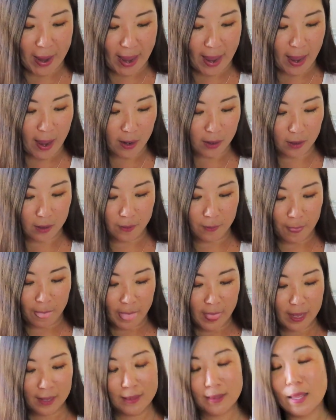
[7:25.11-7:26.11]
bag.
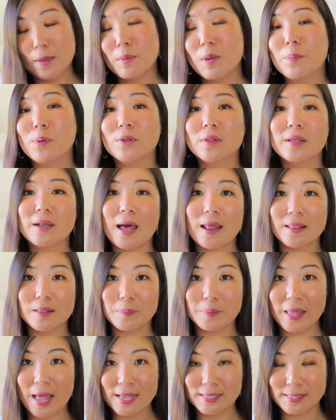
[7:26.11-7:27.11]
Let me pull it out of
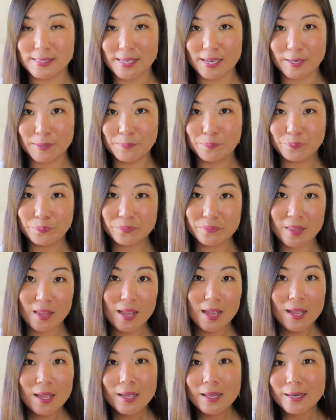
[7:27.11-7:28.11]
the plastic.
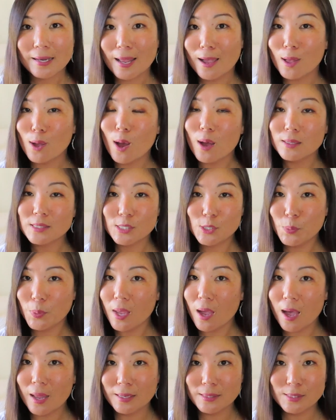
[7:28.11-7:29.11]
Now, to
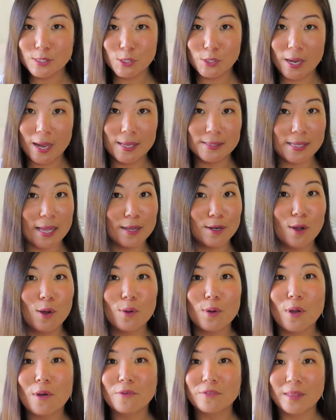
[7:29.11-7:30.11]
be honest, you guys, I
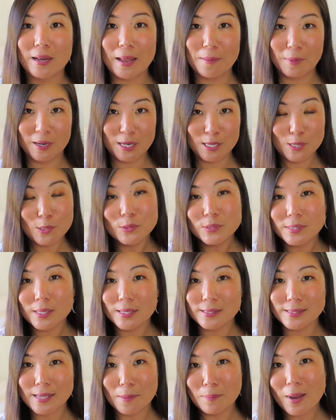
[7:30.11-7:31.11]
don't know that I'm gonna use
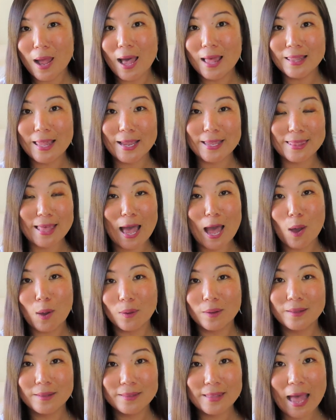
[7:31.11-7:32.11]
this. I'm not like that,
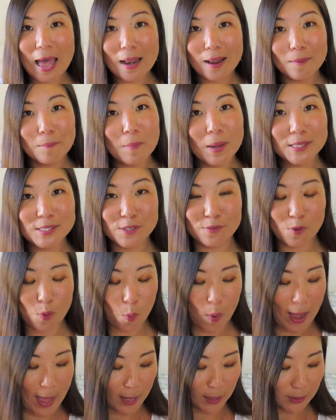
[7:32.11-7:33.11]
that much of a
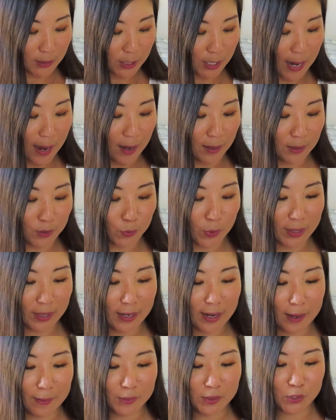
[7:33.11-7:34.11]
wild child when
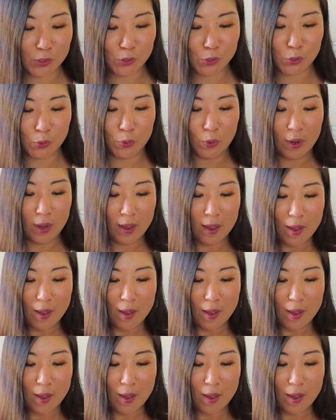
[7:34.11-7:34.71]
it comes to